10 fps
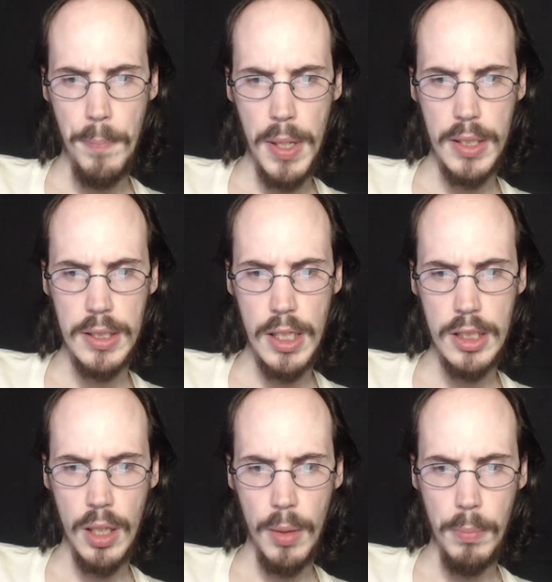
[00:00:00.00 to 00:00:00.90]
been in
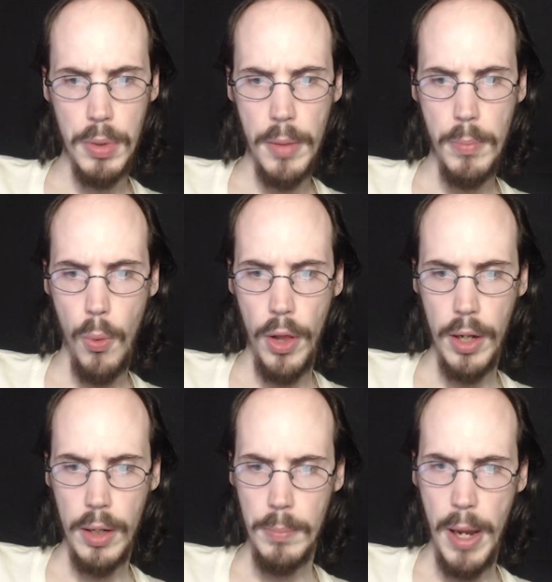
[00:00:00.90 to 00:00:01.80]
such a
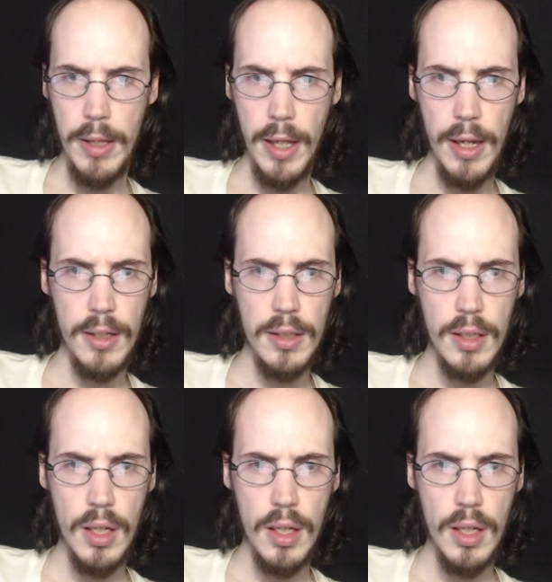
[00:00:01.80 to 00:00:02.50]
blood-boiling melee.